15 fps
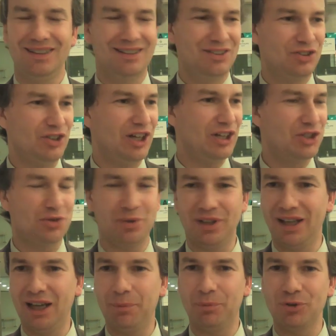change will
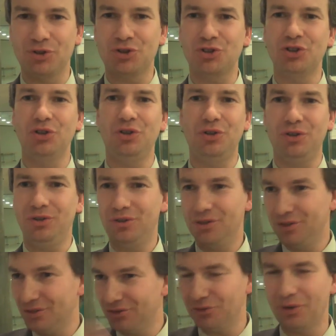happen so
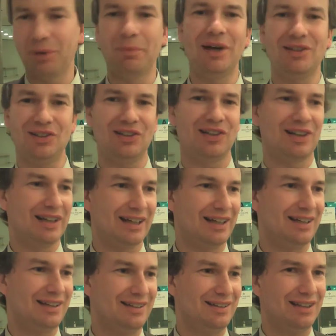
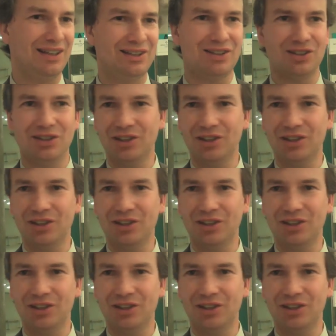dramatically that